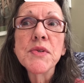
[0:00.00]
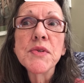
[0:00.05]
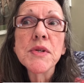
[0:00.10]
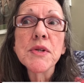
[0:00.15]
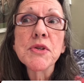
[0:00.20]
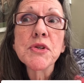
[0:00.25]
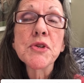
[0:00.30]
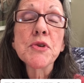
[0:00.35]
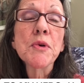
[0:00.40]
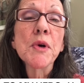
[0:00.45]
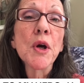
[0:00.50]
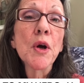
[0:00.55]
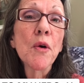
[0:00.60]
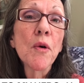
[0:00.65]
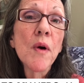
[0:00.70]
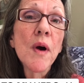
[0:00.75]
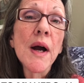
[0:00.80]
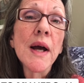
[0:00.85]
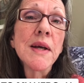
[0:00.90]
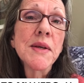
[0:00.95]
sister in
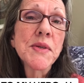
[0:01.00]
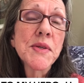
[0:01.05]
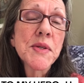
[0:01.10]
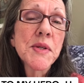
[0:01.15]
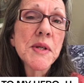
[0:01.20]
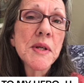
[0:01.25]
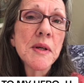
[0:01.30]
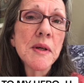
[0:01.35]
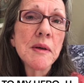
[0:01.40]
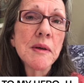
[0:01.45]
Christ